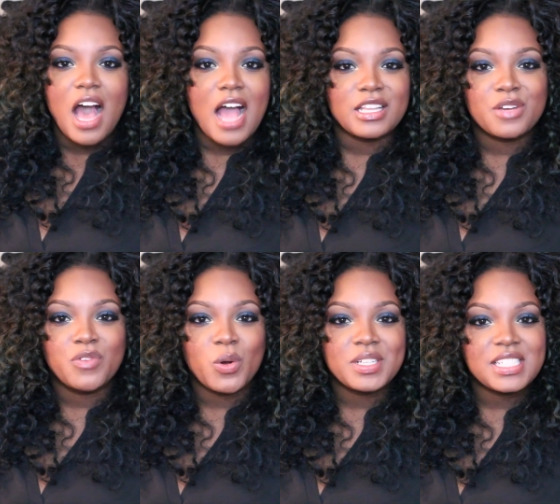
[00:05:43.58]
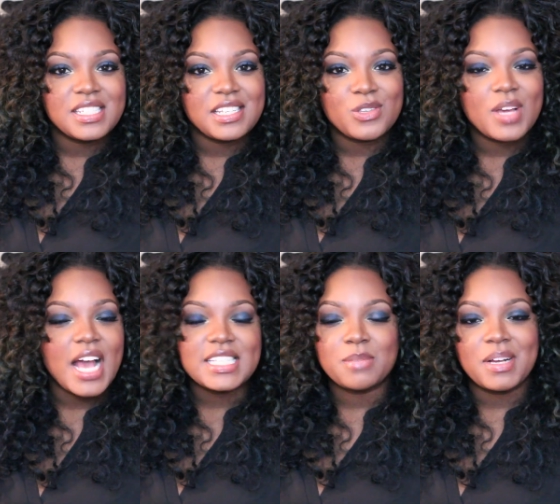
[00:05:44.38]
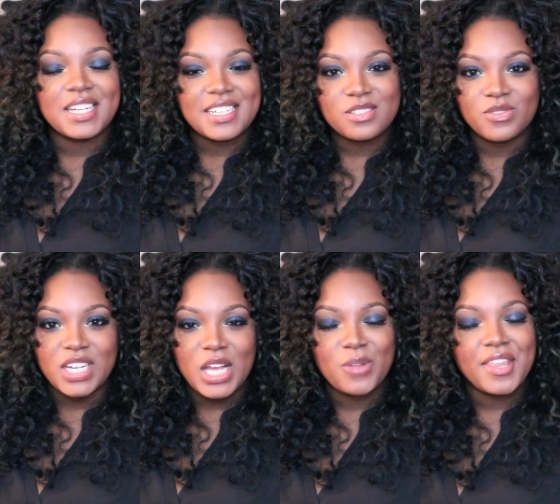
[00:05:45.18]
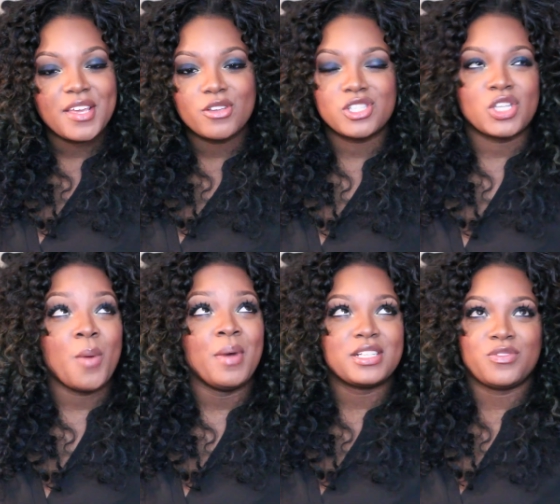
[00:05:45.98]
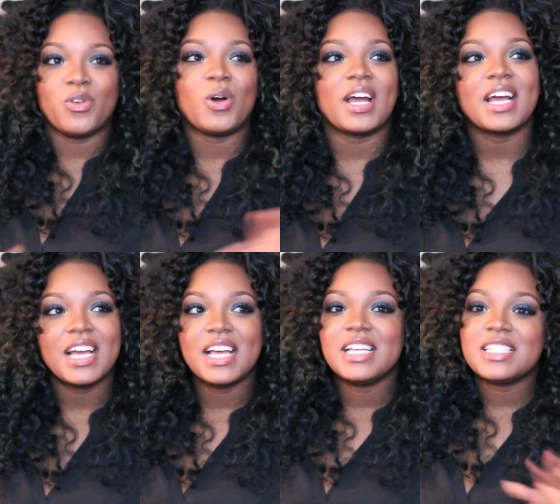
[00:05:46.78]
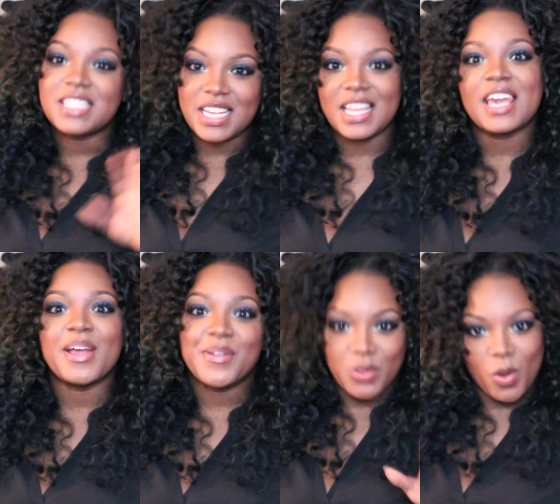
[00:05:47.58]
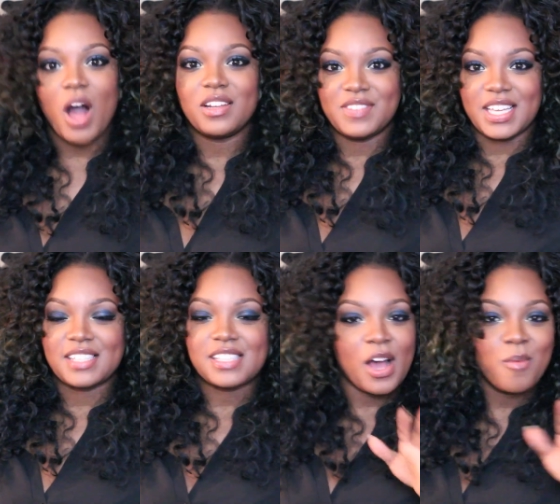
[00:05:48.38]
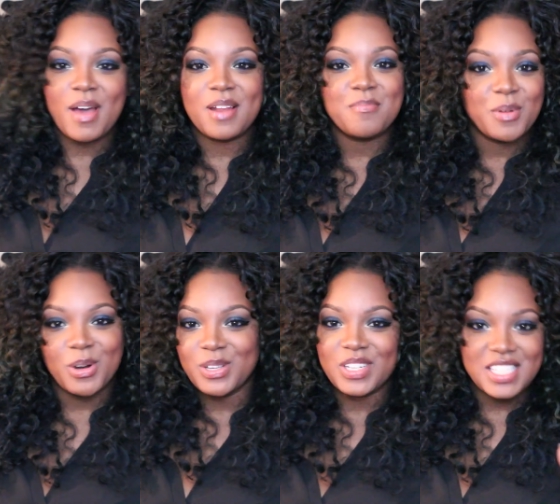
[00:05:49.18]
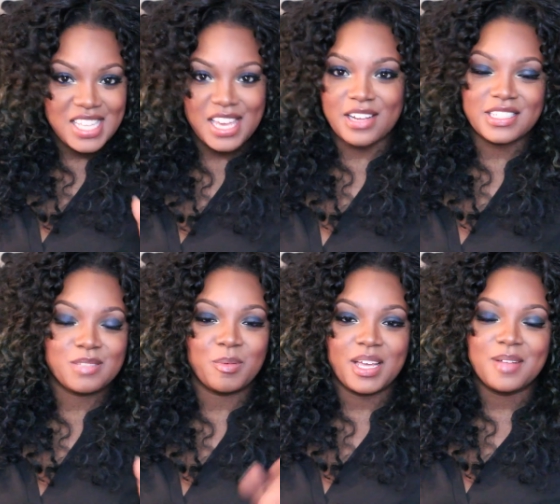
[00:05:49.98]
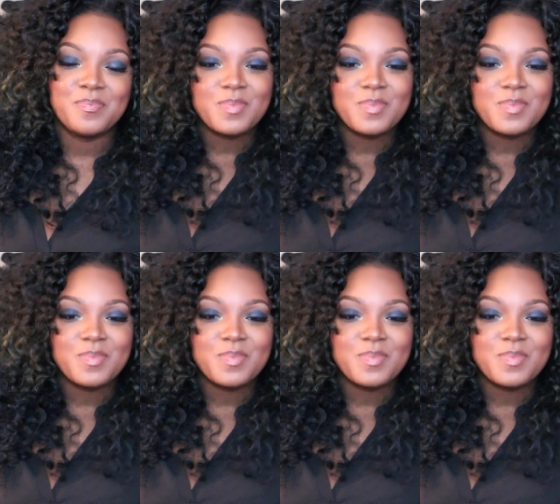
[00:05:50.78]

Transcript: I look forward to seeing you guys in my next video thank you so much for sitting here through all of this I hope I didn't bore you to tears but